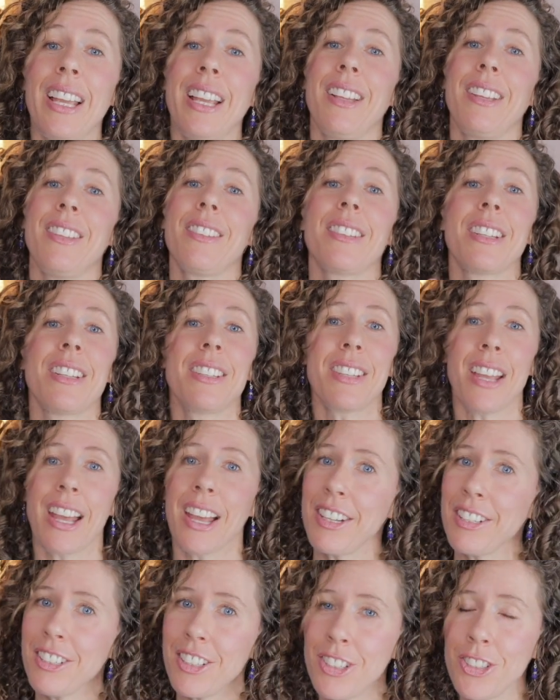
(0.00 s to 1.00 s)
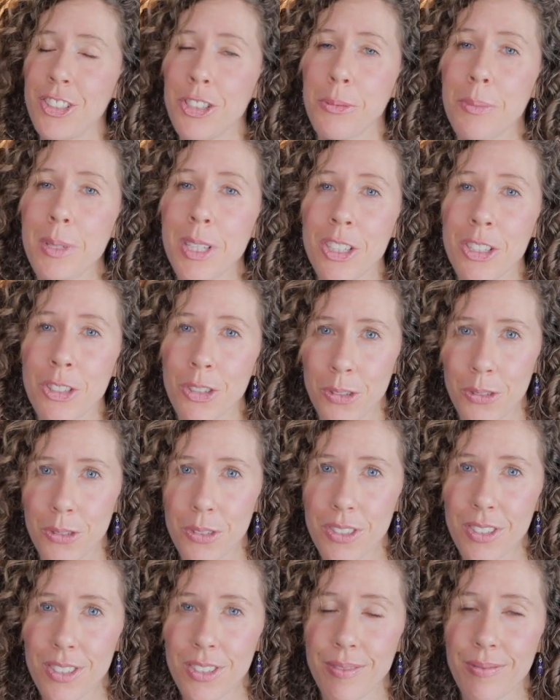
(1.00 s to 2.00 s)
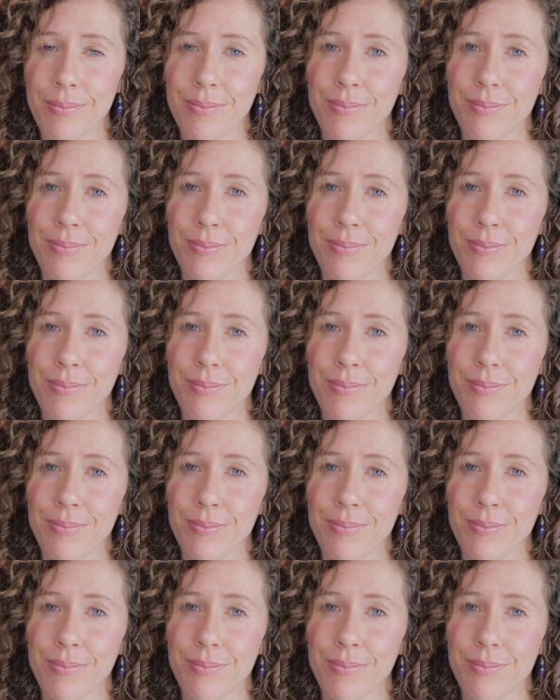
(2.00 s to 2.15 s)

it is intended to be used.